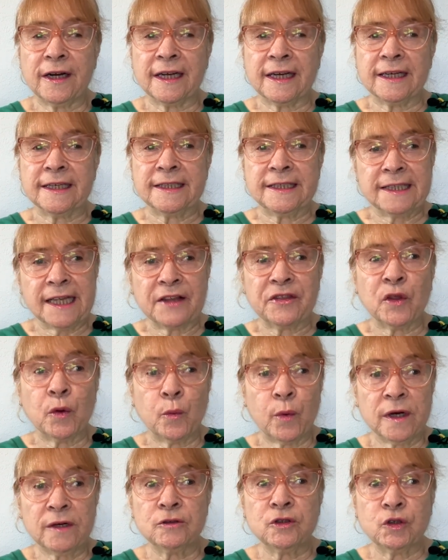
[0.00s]
is that the
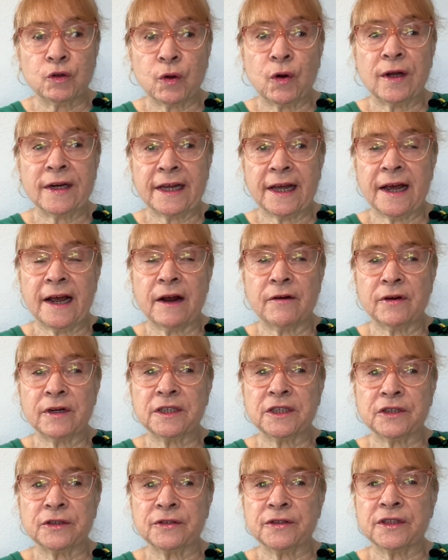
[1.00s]
well-drawn
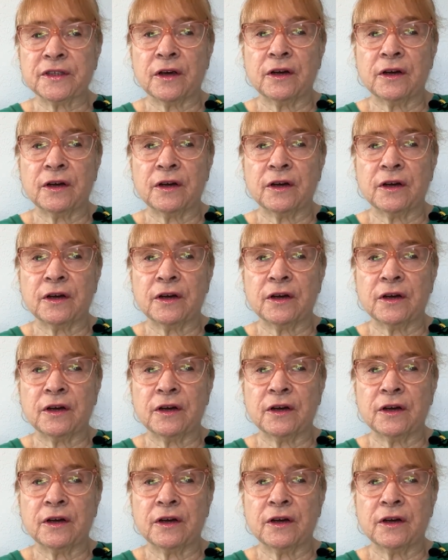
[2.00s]
characters